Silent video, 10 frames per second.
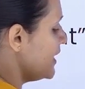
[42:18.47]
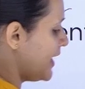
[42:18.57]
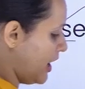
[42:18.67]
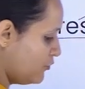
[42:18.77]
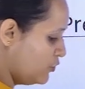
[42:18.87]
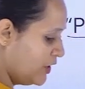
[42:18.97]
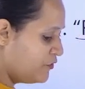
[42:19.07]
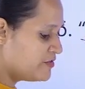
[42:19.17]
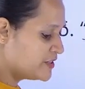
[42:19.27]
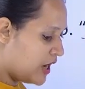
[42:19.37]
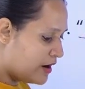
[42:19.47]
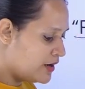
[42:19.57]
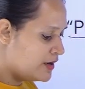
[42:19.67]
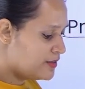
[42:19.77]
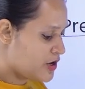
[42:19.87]
careful. If you have
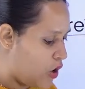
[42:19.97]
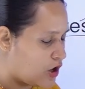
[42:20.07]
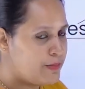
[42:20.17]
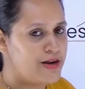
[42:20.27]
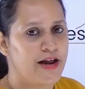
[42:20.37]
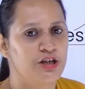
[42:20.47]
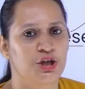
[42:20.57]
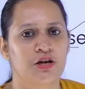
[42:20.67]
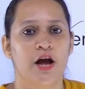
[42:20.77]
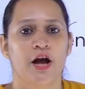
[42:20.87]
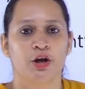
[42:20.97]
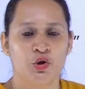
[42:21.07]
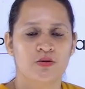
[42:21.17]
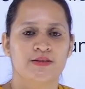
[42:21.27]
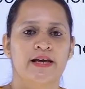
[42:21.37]
started the documentation
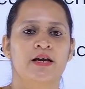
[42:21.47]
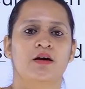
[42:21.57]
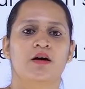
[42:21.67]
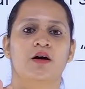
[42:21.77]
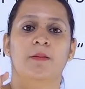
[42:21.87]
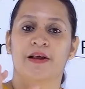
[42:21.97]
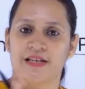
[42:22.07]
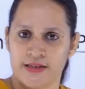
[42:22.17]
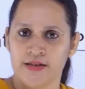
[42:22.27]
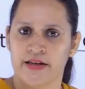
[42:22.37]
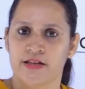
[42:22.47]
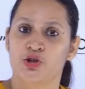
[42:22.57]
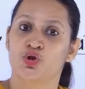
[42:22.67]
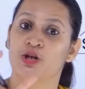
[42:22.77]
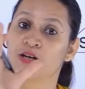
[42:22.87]
using present tense,
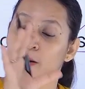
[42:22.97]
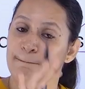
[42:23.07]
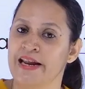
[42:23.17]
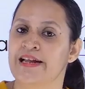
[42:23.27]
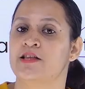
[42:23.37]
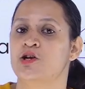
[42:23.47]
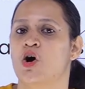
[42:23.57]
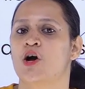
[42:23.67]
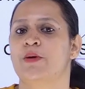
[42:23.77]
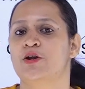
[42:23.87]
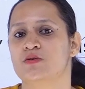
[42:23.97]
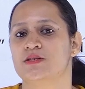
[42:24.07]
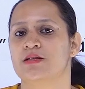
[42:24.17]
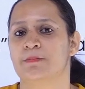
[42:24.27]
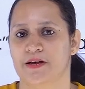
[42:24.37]
you should complete the document
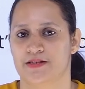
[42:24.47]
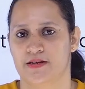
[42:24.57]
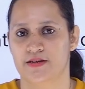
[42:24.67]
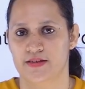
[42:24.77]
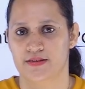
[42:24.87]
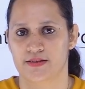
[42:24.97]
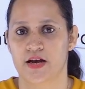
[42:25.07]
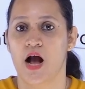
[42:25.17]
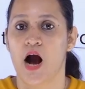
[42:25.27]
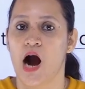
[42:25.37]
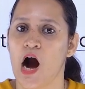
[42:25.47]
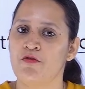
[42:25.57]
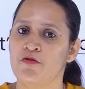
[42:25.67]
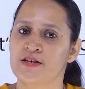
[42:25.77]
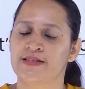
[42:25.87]
using the present tense. Half
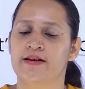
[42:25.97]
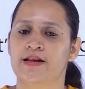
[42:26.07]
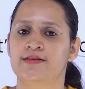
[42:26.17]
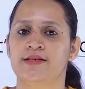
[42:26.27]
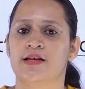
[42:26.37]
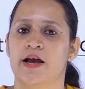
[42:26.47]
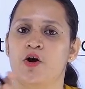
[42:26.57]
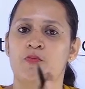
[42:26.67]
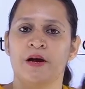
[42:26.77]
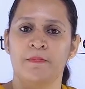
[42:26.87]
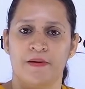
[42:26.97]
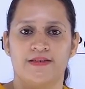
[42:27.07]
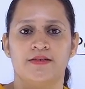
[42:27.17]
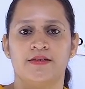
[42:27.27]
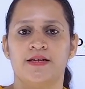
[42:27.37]
of the sentences cannot be in
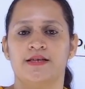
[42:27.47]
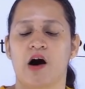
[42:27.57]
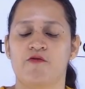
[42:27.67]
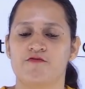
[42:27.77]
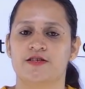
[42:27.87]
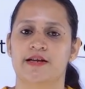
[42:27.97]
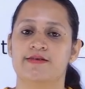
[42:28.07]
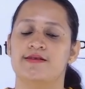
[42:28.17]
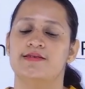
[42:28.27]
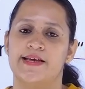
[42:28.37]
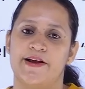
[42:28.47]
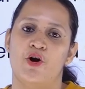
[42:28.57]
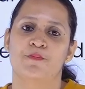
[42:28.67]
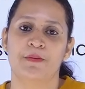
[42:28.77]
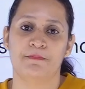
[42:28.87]
present tense, half of the sentences
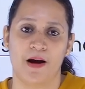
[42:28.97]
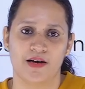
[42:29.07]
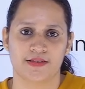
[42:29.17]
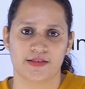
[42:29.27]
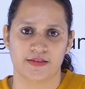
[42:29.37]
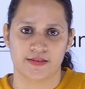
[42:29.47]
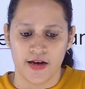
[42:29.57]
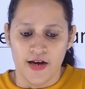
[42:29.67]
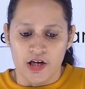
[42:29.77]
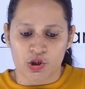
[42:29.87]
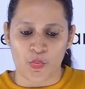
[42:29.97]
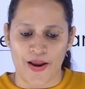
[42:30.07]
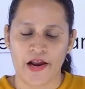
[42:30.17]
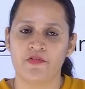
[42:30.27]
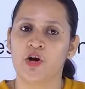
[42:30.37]
cannot be in past tense. So
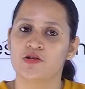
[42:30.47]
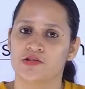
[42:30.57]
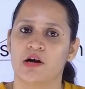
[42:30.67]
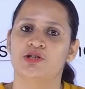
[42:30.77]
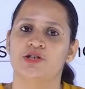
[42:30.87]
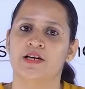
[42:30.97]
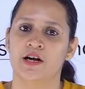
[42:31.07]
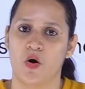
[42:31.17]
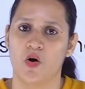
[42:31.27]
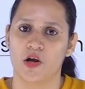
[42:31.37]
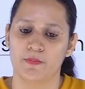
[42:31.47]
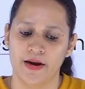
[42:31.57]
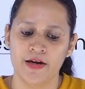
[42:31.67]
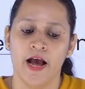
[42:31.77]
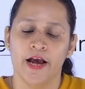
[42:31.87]
whenever you are structuring a
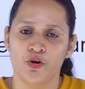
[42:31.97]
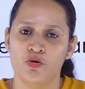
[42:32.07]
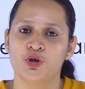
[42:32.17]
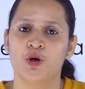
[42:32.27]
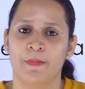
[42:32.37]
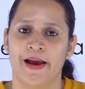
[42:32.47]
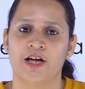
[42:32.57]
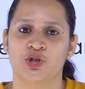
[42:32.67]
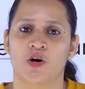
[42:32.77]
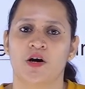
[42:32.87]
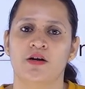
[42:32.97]
document, you should make sure